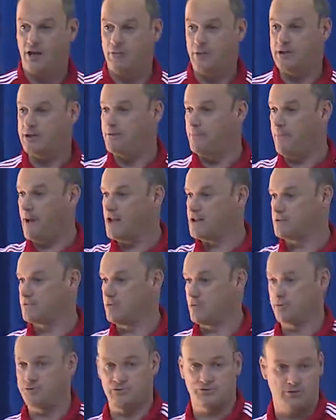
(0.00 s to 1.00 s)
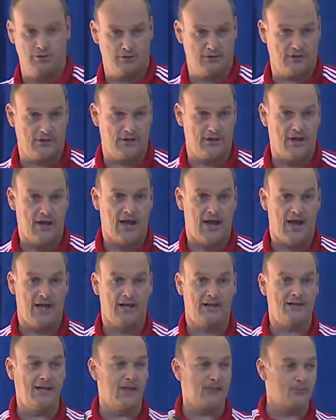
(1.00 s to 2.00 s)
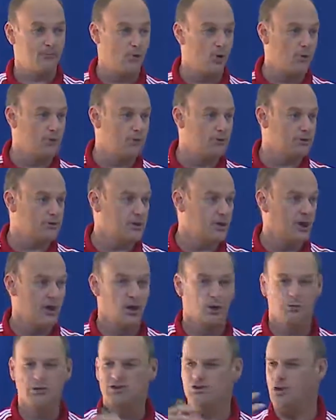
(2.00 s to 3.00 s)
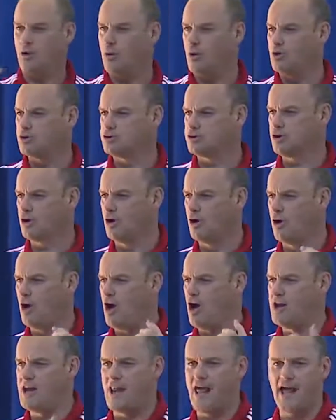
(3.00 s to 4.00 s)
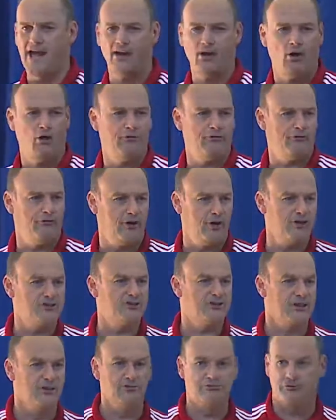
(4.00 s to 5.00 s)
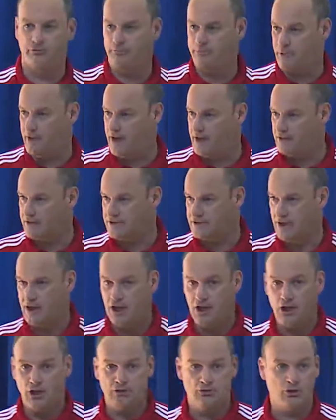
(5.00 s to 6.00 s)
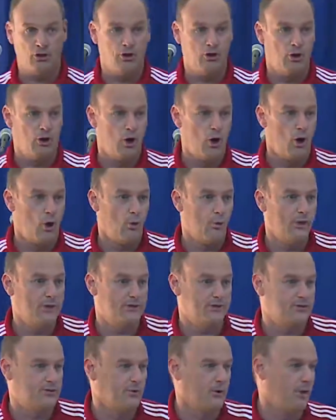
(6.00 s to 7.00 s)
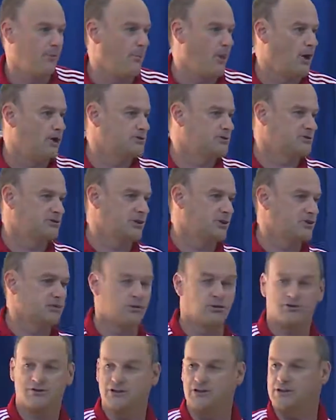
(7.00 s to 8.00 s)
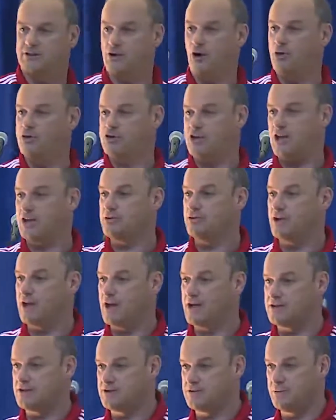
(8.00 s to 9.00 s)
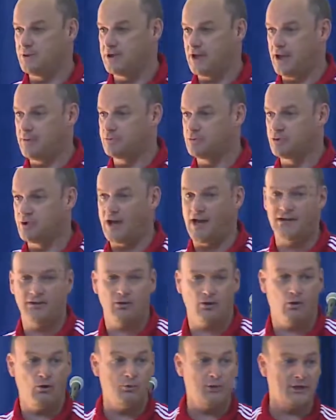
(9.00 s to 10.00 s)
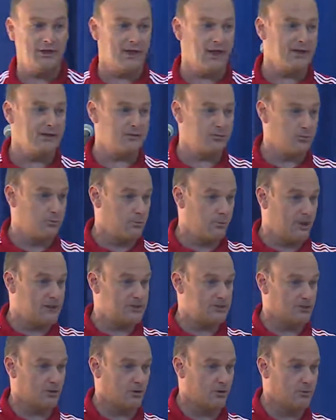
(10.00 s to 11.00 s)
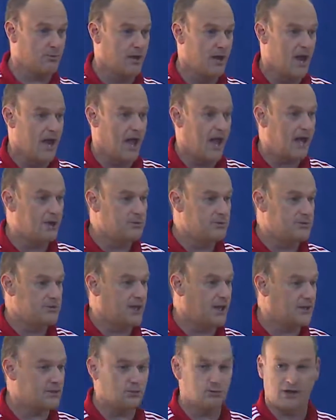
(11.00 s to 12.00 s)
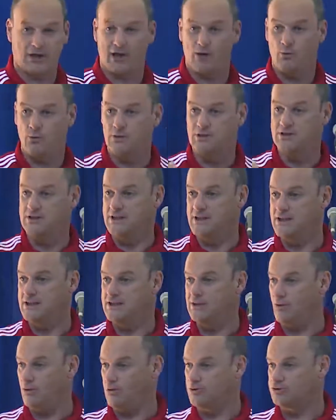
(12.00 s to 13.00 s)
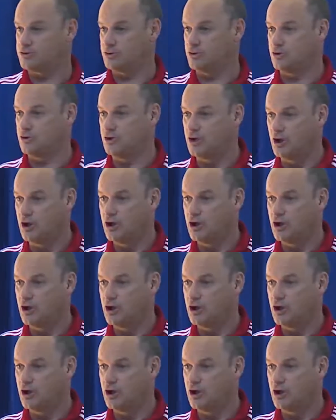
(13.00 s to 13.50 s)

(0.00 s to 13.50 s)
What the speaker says: but in Belgium it was nothing. And at that moment, we saw also a lack of skillful players. So with about 30 coach educators, we came together a weekend to brainstorm, and we said, okay, we need also